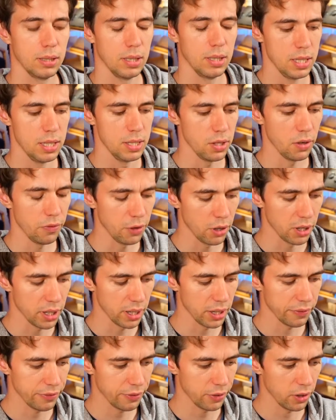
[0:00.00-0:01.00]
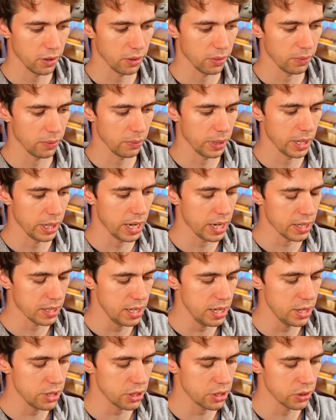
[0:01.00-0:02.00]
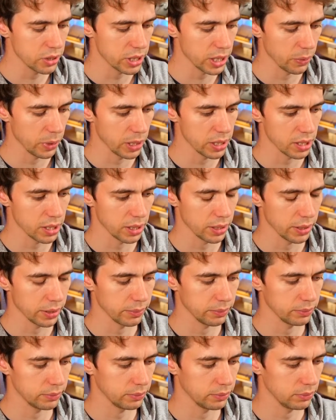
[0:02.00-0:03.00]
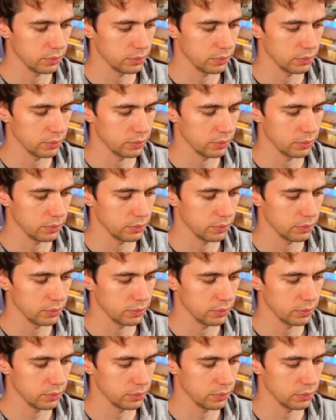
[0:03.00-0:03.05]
So for when I had knee issues, there was a